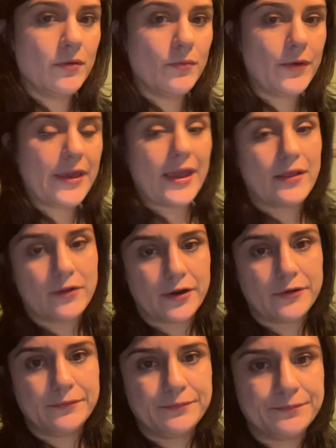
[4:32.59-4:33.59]
we can't
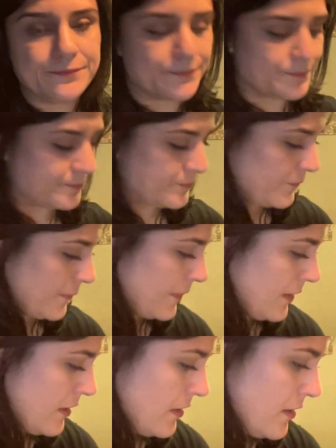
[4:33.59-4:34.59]
learn.
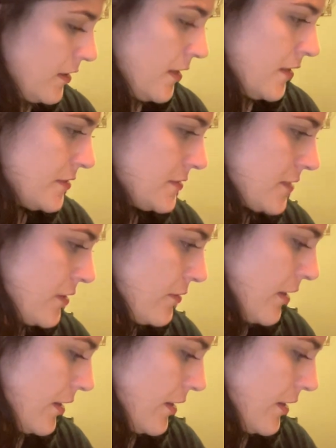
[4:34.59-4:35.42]
So,